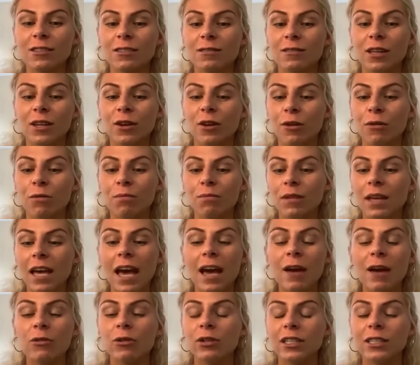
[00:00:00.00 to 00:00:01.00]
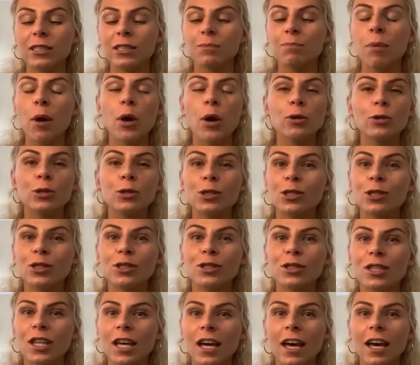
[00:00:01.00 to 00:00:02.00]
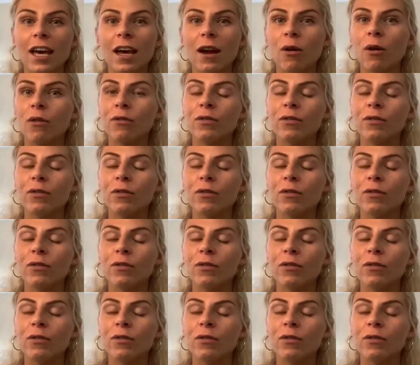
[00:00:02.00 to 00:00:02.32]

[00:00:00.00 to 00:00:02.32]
you know, countless posters there.